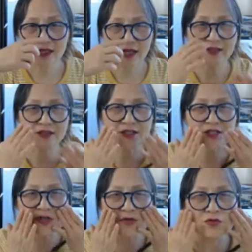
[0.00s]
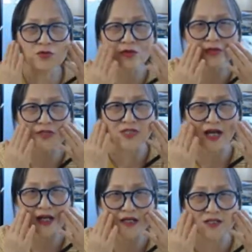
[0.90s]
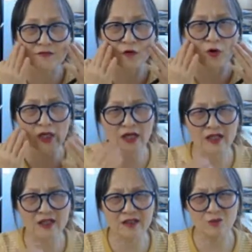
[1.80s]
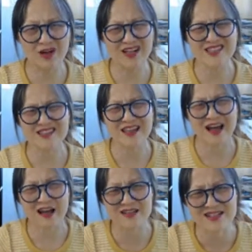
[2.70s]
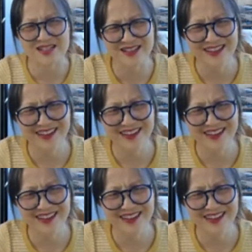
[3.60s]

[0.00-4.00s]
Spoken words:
and 2 sides for yin? What's that?